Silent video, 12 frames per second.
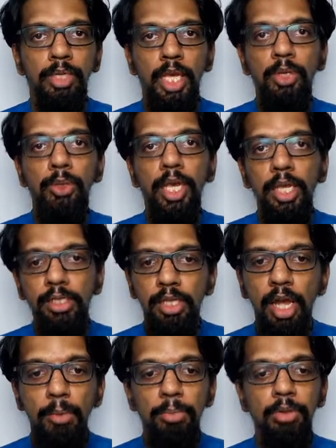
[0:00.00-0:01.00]
day-to-day
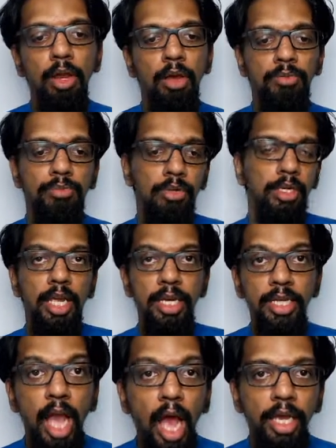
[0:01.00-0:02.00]
example of
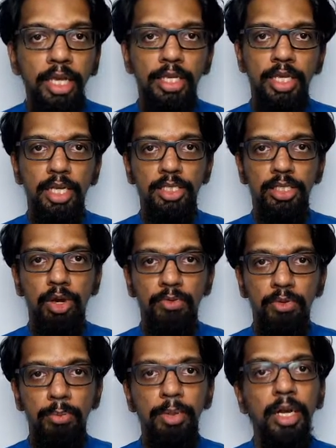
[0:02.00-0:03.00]
any architecture
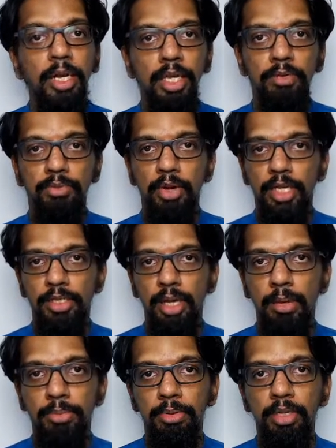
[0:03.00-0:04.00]
of a building, for
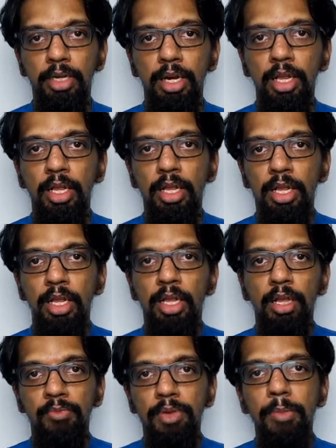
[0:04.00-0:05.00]
example.
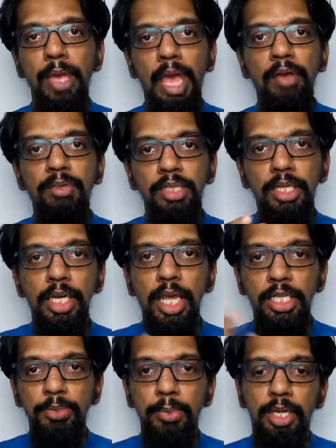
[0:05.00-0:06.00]
We may have certain
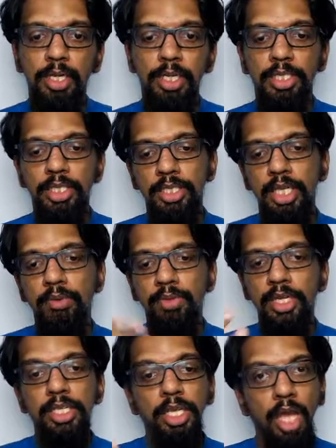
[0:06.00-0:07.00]
expectations. Say if
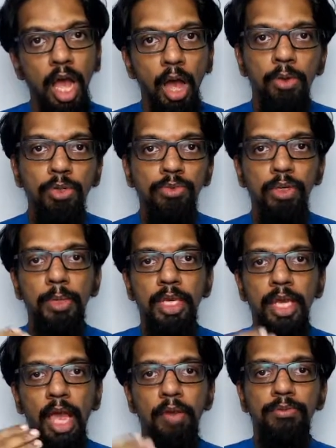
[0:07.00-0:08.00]
it is a house, we
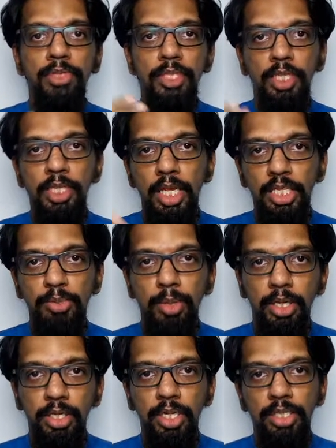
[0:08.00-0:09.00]
may have certain
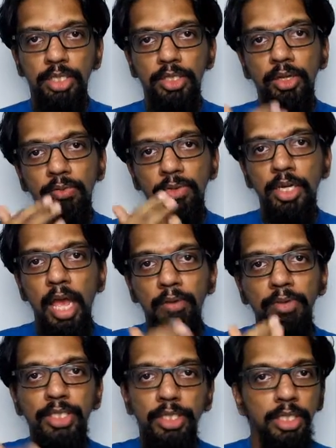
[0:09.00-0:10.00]
expectations of it
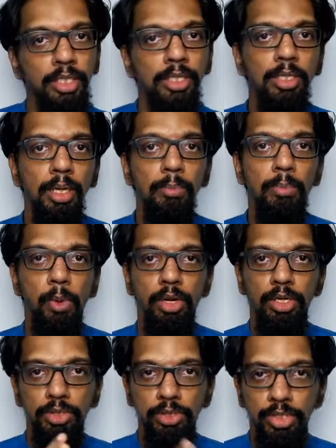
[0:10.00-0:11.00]
having certain
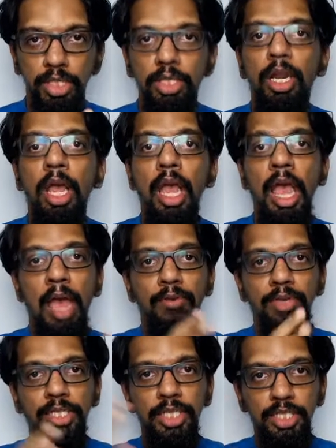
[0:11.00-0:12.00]
components, or
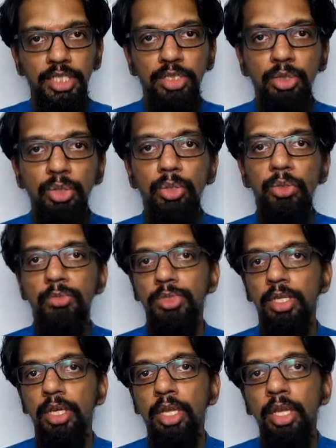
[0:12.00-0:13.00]
having certain rooms.